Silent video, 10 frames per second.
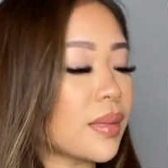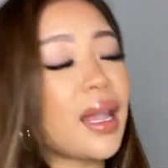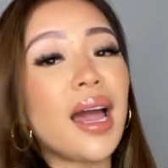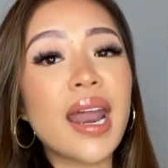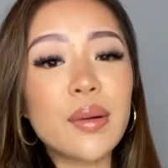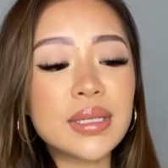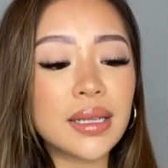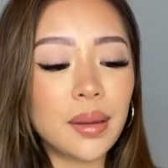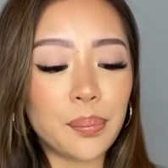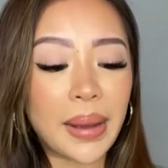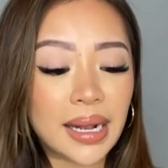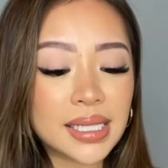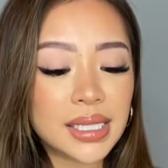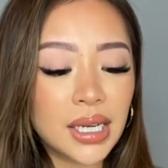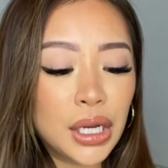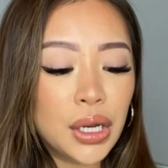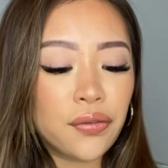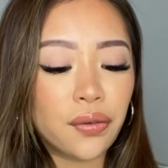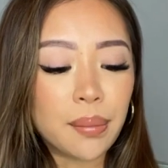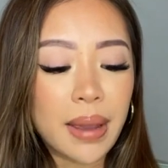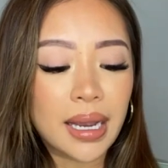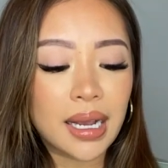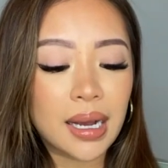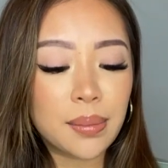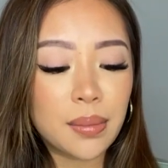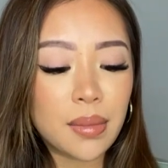And I would say the best for makeup,